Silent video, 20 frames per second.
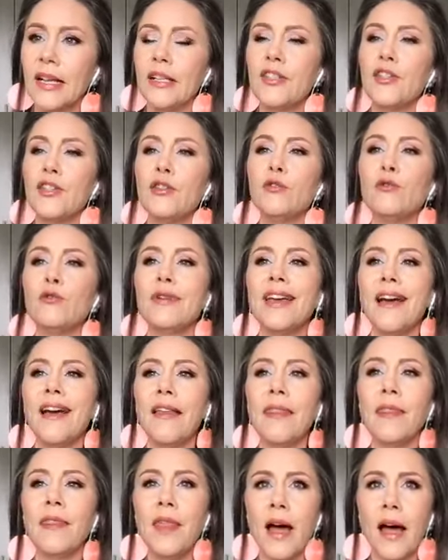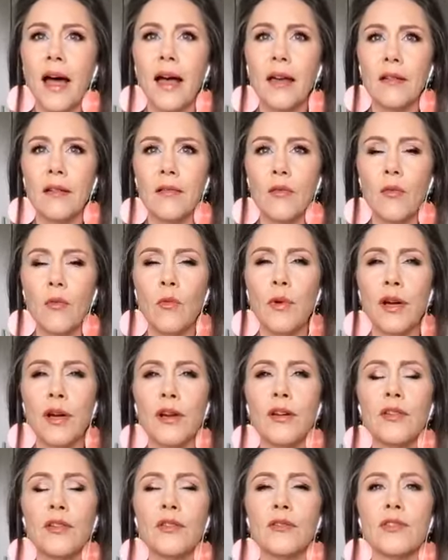Do you get that
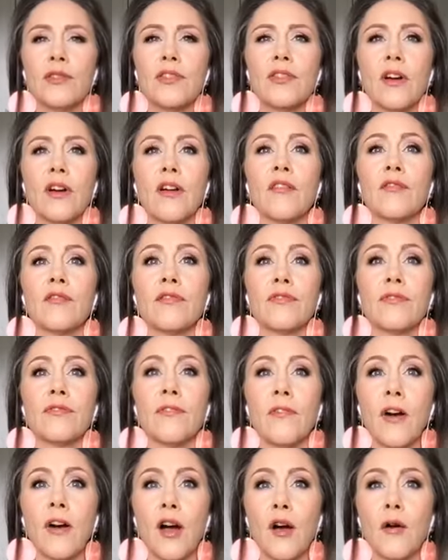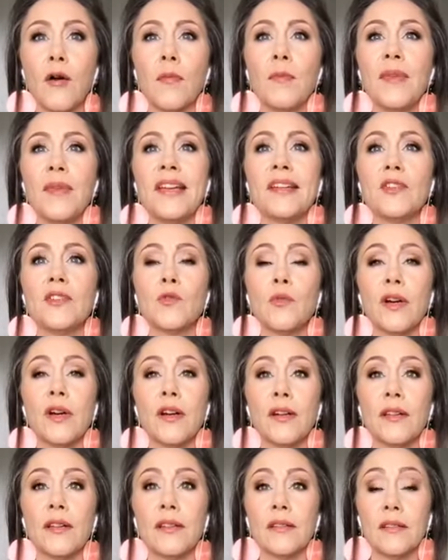where you start from is
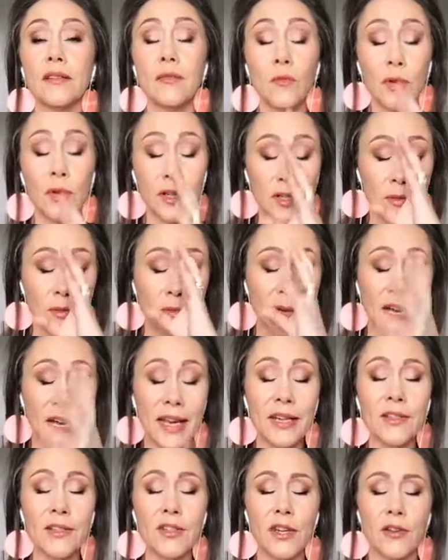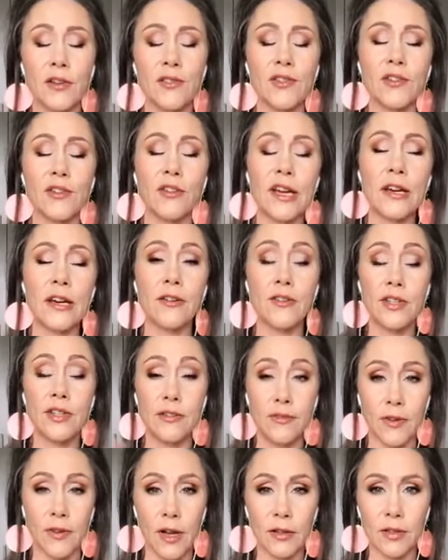where your mind goes, your energy
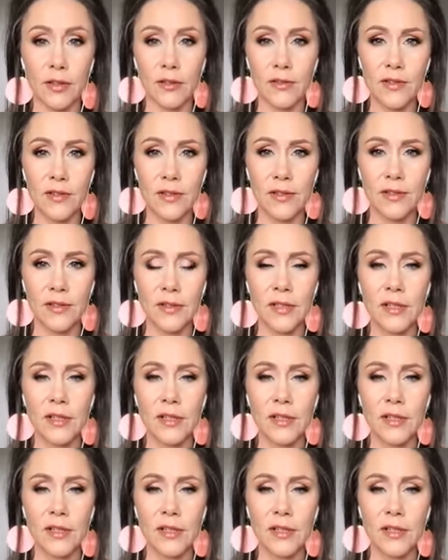follows?